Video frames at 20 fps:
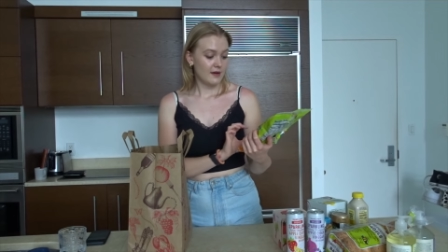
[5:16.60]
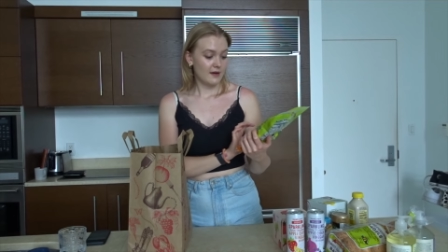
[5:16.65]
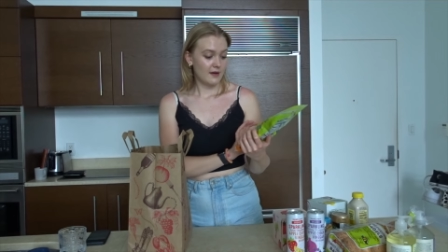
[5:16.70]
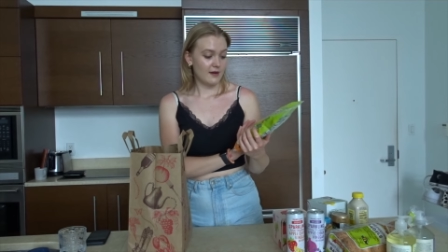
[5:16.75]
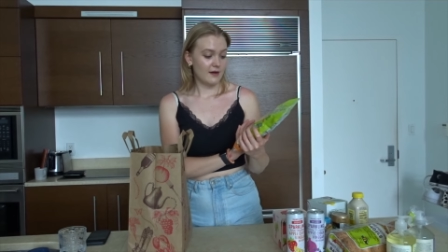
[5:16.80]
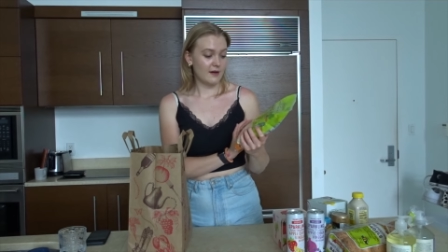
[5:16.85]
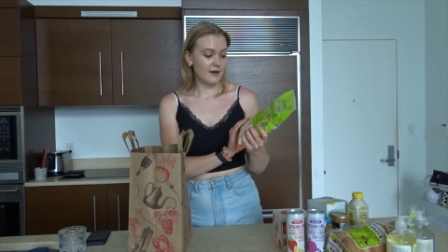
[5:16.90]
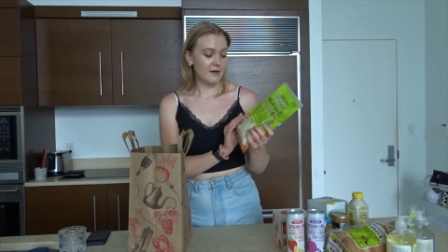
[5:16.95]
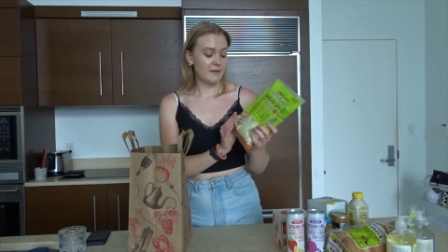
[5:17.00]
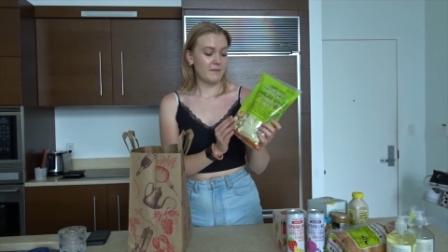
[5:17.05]

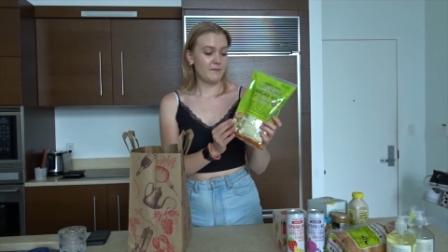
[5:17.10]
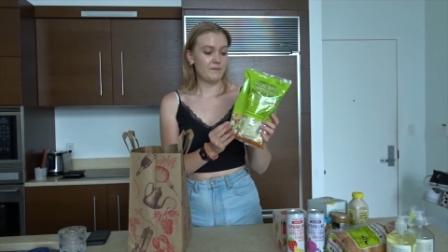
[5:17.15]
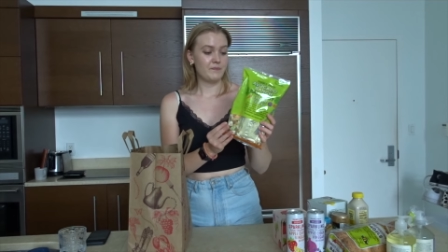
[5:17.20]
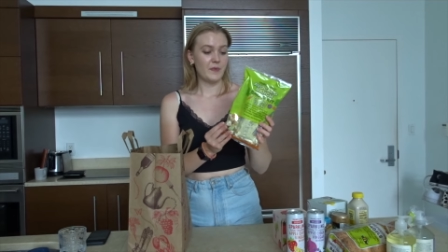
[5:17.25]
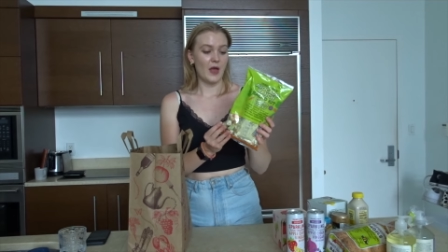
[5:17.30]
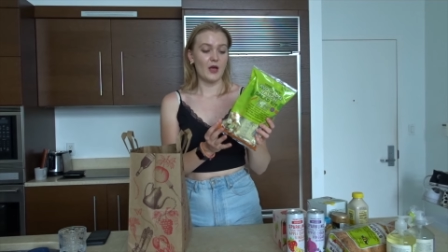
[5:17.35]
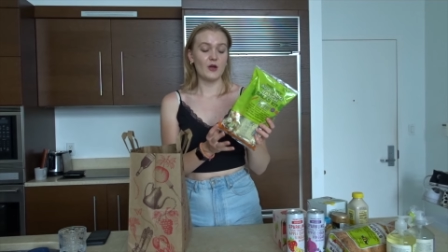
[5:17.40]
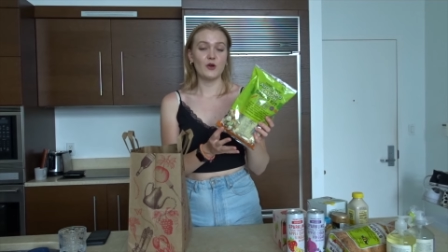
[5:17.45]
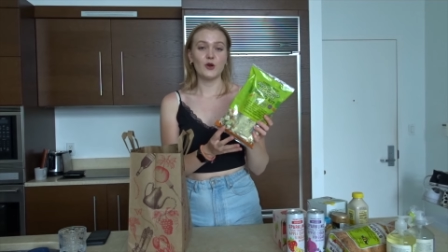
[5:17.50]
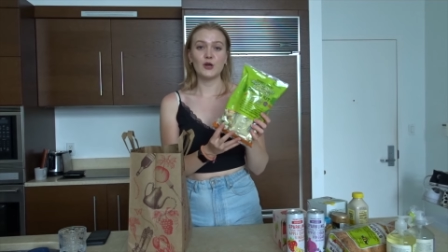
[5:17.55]
Um,
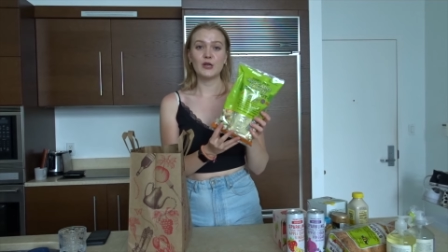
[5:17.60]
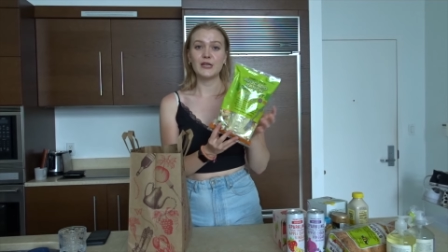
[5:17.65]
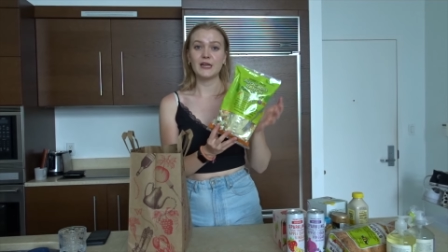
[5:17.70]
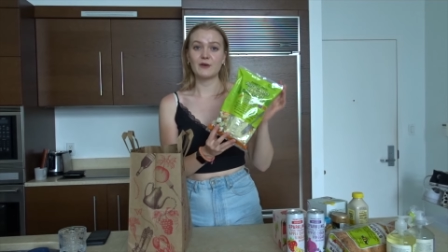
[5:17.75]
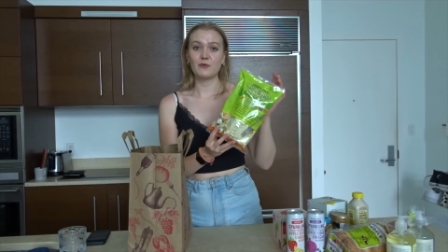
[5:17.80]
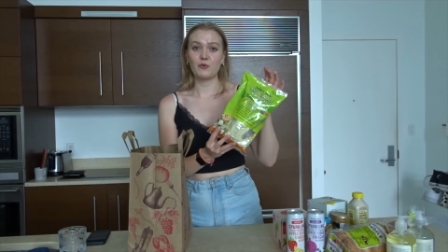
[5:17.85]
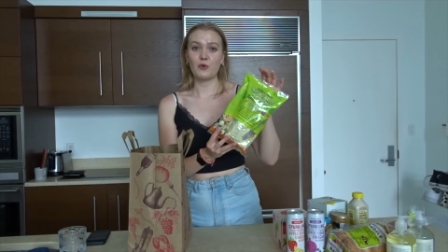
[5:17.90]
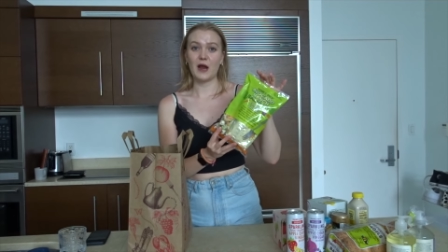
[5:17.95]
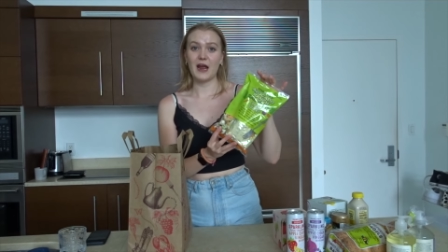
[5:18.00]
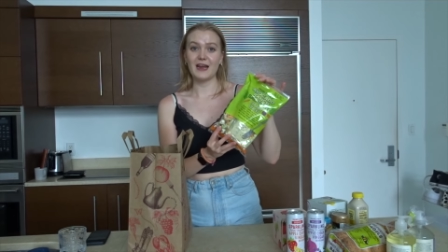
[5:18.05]
I heard
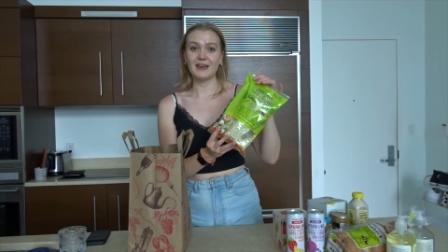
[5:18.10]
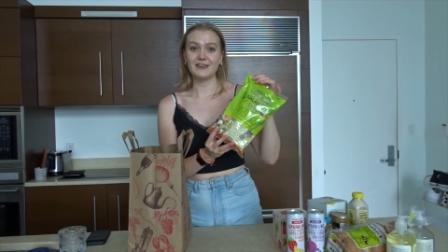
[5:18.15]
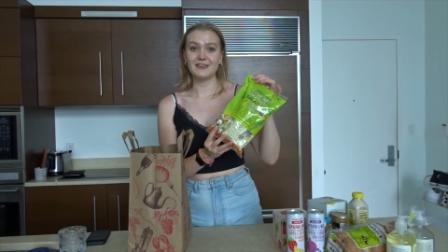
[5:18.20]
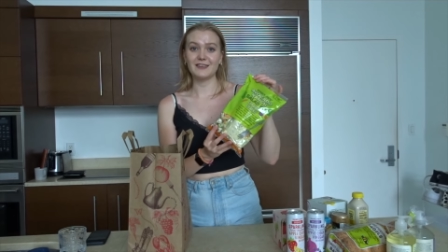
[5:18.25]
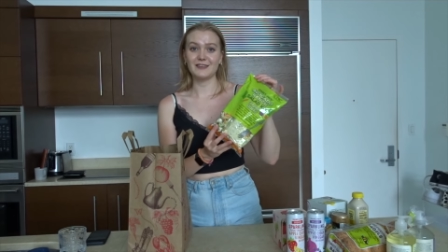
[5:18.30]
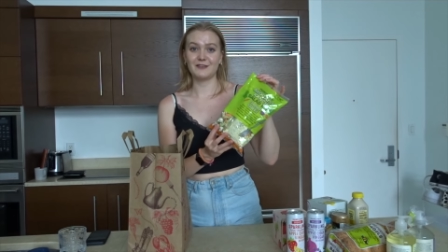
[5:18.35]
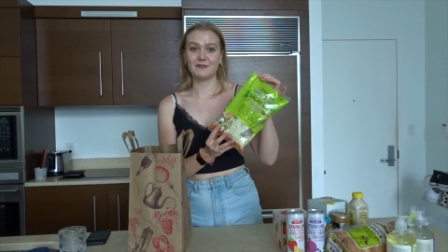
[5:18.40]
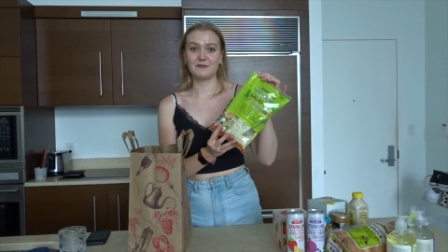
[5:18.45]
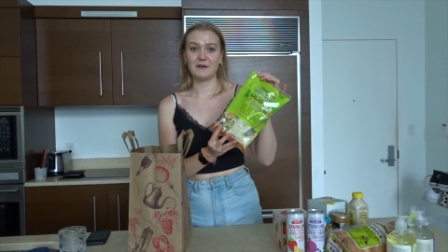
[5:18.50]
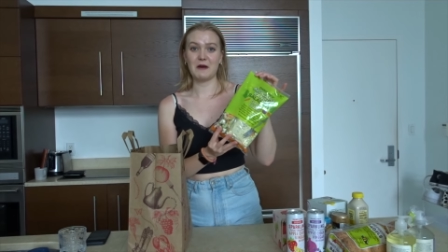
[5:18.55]
that ranch
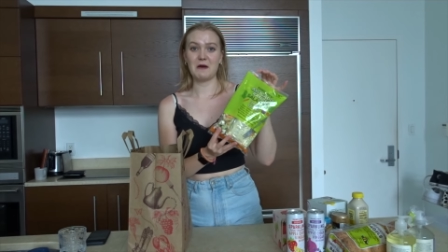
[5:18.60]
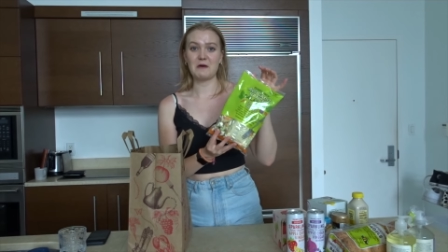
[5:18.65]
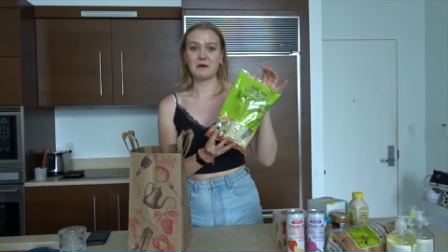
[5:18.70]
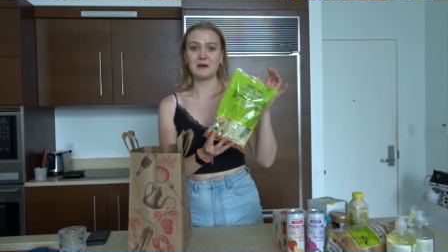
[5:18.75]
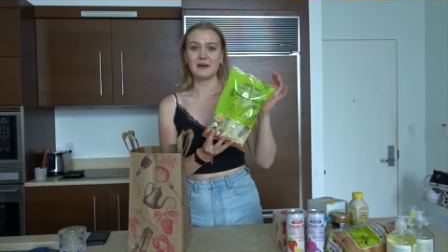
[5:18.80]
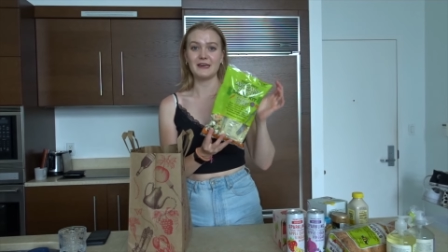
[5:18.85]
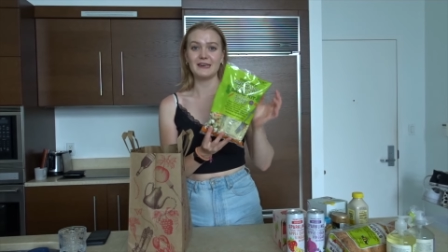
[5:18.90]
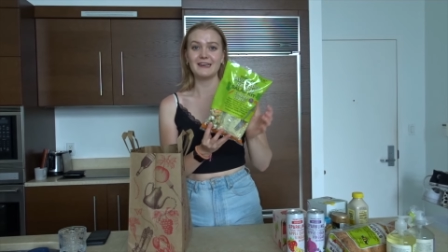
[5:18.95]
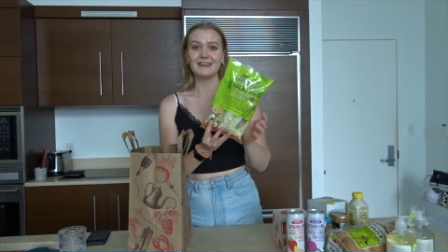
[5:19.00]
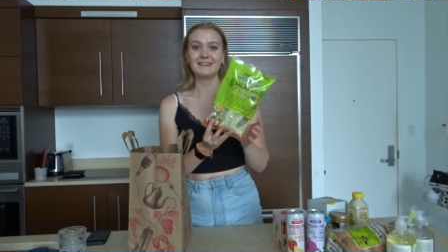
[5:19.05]
is
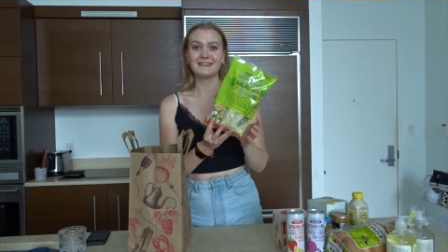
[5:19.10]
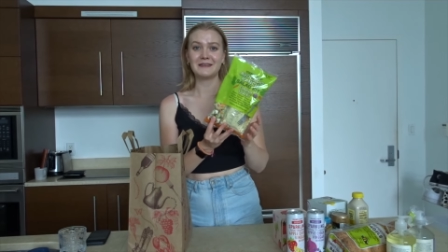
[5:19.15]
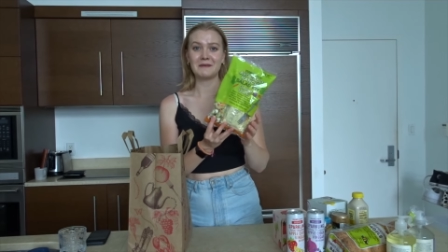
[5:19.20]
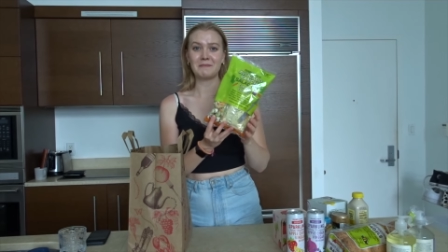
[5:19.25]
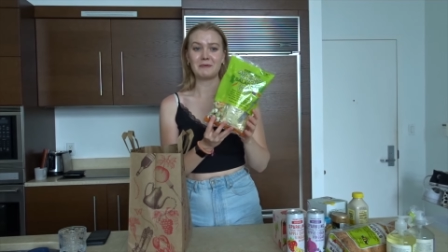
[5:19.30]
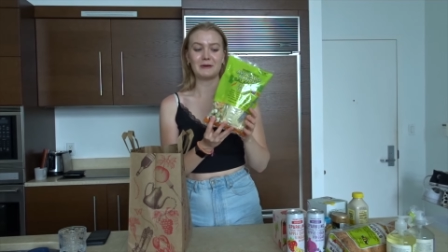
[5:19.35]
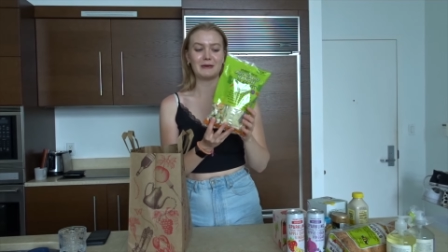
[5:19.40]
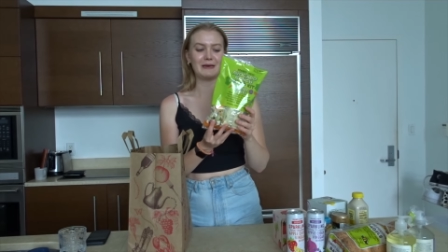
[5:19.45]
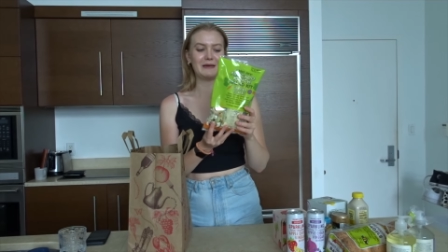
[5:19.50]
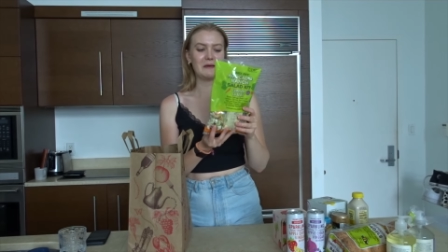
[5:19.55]
very
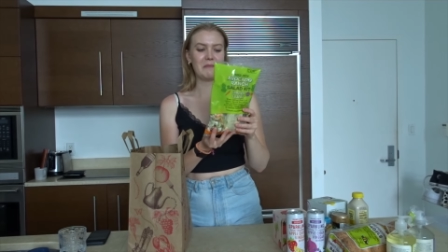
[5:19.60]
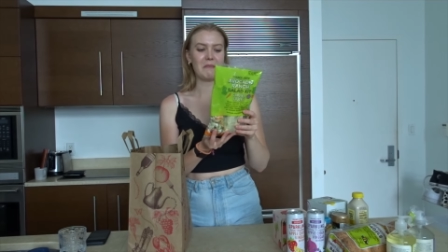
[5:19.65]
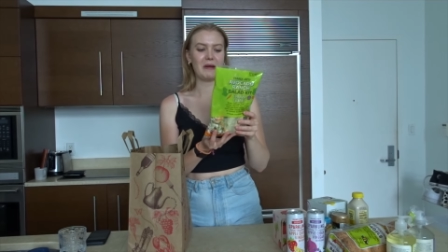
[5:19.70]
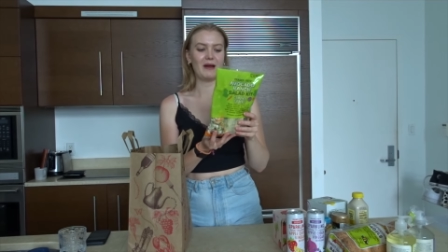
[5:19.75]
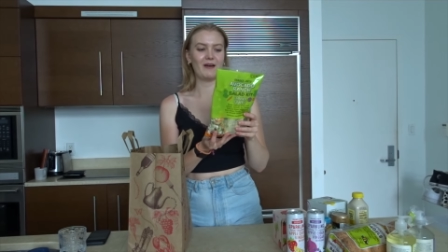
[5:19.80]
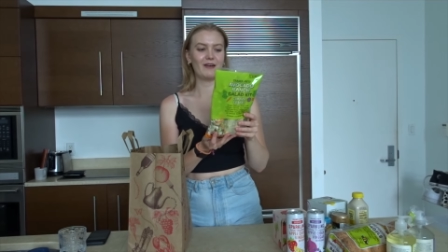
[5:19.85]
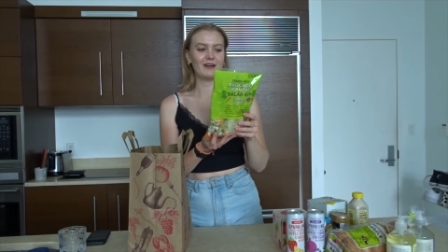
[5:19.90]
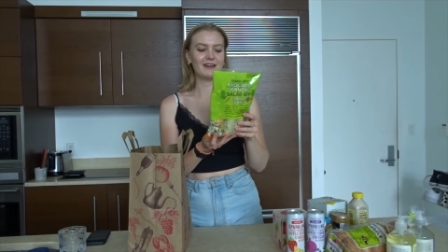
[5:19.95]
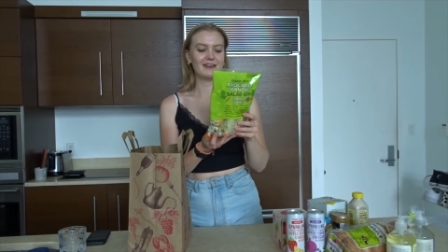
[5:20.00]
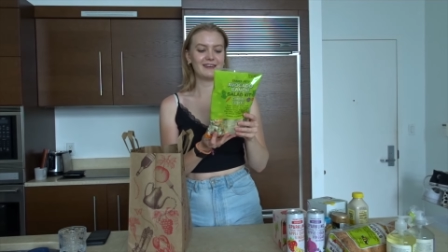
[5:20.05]
typically
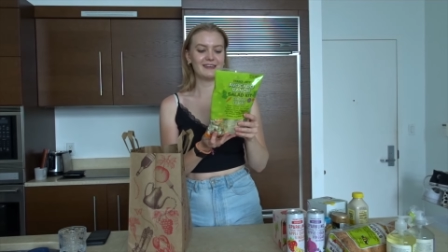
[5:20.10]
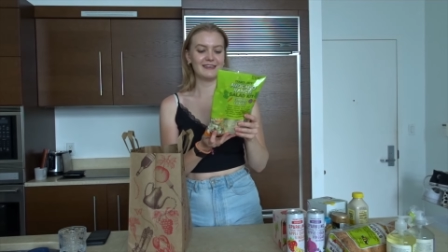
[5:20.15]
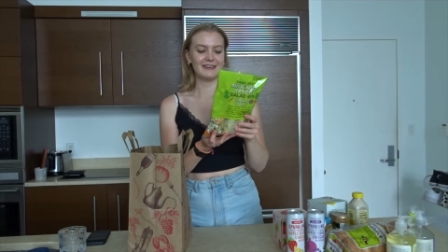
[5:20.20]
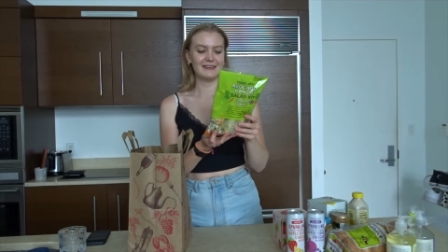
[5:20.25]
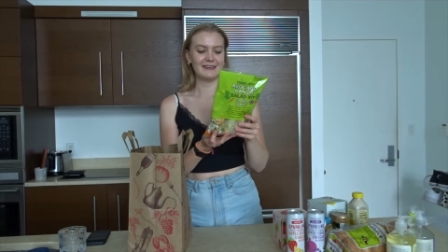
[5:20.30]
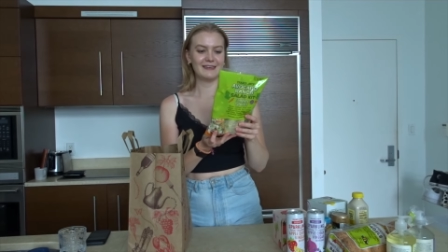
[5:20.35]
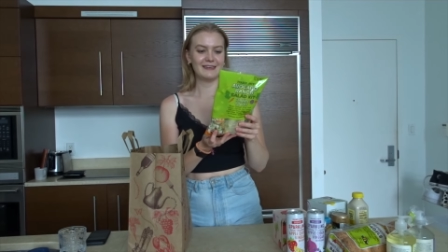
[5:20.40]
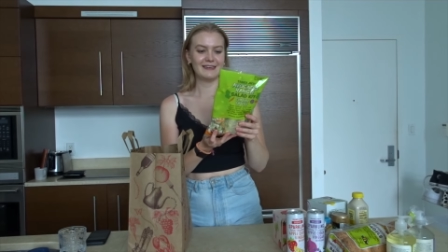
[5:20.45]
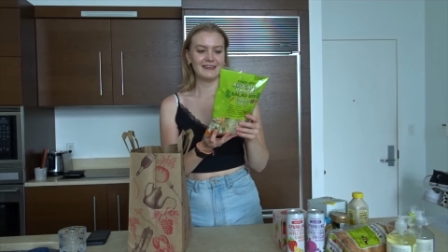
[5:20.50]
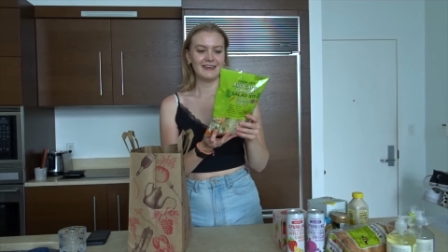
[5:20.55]

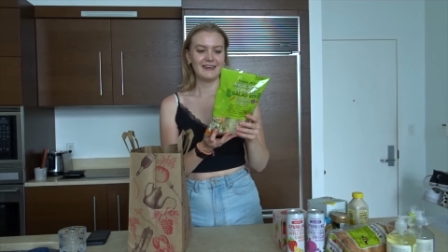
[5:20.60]
American